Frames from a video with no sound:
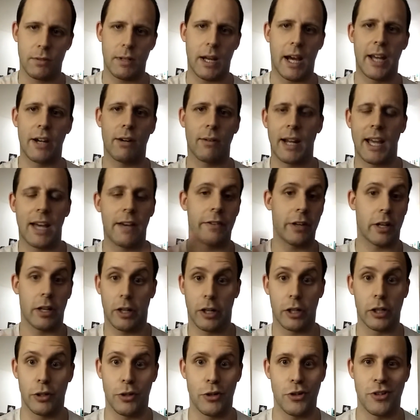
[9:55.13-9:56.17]
I don't have a
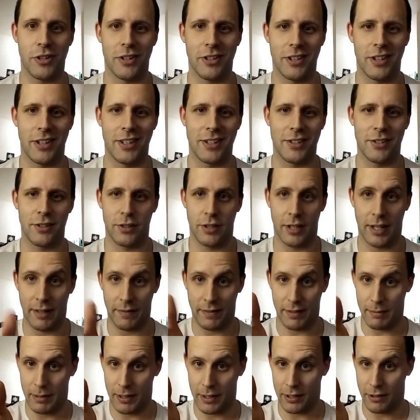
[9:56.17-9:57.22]
conclusion to this. You're going to
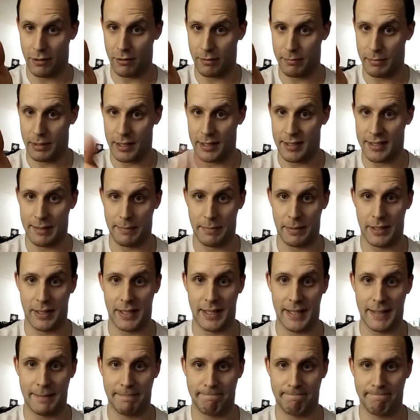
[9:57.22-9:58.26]
have to make your own minds up on
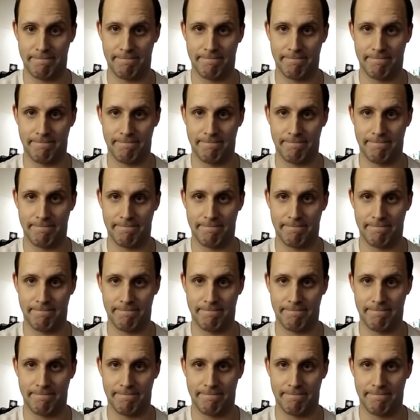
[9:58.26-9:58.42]
that.